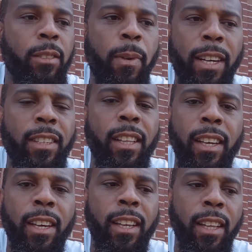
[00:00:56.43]

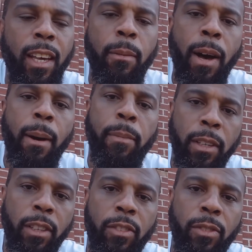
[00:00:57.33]
especially in the hip-hop
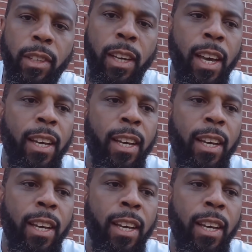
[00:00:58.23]
industry,